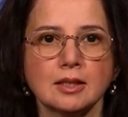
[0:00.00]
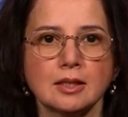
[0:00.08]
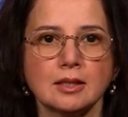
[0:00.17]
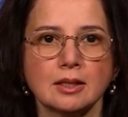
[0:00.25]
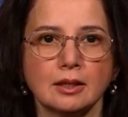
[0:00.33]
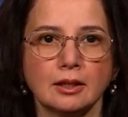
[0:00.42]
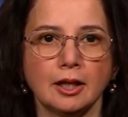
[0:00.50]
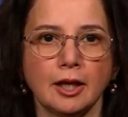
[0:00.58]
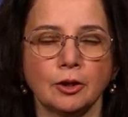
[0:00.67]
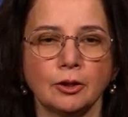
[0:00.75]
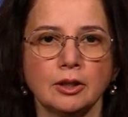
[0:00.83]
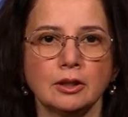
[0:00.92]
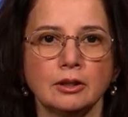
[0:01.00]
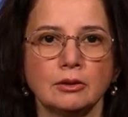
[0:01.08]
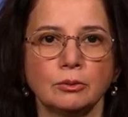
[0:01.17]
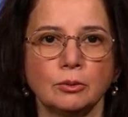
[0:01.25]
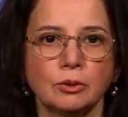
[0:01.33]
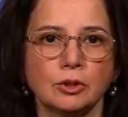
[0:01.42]
is an inherited
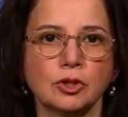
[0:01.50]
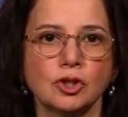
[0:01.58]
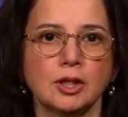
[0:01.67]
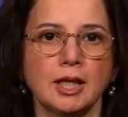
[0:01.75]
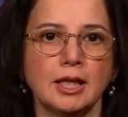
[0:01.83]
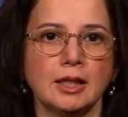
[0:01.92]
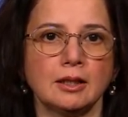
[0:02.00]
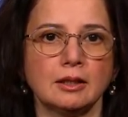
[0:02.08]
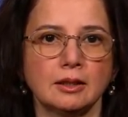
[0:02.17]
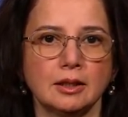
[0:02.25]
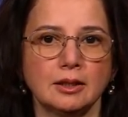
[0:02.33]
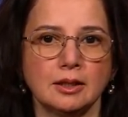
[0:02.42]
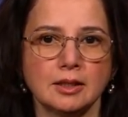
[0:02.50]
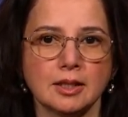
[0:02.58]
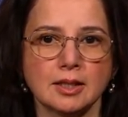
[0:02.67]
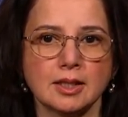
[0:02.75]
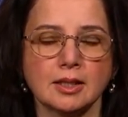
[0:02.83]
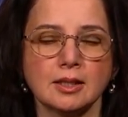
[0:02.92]
or genetic kidney
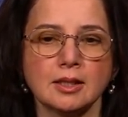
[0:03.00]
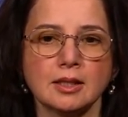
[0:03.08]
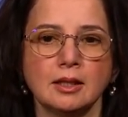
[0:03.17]
disease